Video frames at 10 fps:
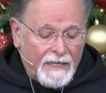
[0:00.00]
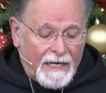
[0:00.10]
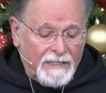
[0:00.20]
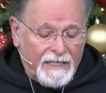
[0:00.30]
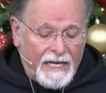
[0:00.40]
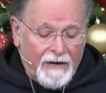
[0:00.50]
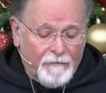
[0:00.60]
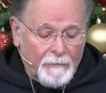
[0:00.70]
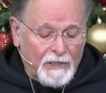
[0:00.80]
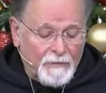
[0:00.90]
as he came
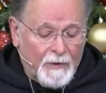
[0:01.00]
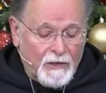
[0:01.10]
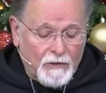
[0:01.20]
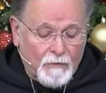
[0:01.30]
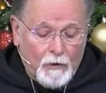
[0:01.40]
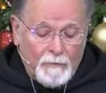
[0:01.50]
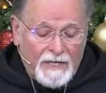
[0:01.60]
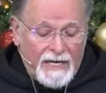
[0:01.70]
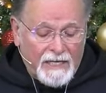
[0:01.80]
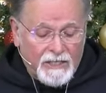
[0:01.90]
from his mother's womb,
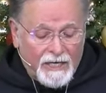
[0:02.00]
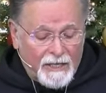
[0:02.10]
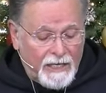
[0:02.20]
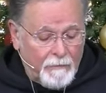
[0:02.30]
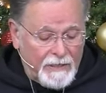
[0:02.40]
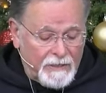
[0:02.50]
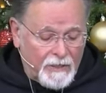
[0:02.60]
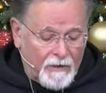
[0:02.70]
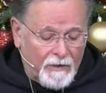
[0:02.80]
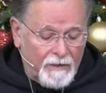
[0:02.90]
naked shall he
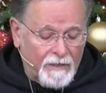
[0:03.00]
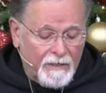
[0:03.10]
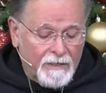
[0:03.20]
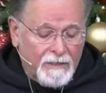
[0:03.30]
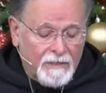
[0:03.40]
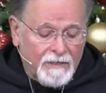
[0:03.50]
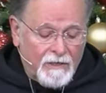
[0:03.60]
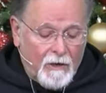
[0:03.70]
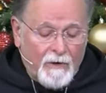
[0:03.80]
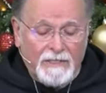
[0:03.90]
return to
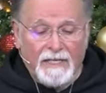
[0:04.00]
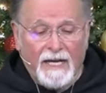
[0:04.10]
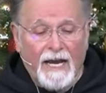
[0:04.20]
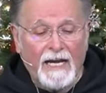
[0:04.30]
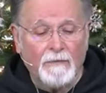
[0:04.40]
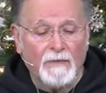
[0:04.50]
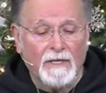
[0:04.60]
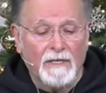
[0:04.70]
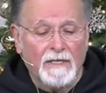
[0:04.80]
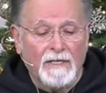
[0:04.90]
go as he came.
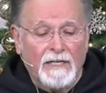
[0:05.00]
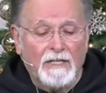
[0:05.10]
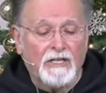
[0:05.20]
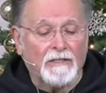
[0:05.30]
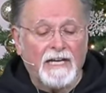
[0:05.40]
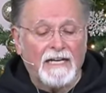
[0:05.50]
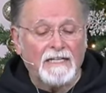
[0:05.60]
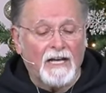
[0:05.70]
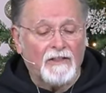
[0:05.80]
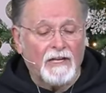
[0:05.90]
He shall take
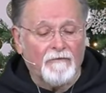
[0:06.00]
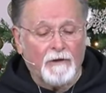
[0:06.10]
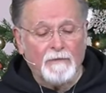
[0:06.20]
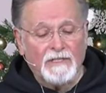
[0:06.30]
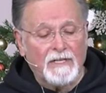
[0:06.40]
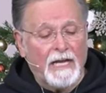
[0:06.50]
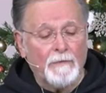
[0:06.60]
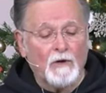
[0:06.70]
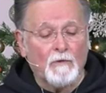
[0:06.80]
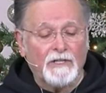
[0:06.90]
nothing from his
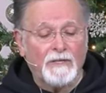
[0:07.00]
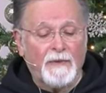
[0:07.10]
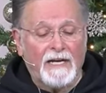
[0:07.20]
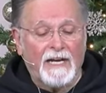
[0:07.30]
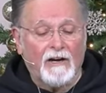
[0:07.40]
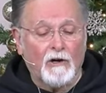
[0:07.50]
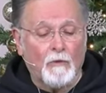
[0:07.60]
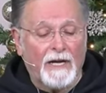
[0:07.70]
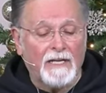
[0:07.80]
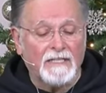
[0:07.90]
labor which he may carry
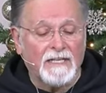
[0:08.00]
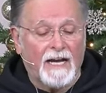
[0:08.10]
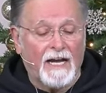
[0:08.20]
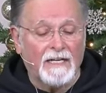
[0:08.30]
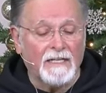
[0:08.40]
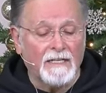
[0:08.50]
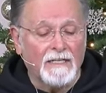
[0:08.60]
away in his hand.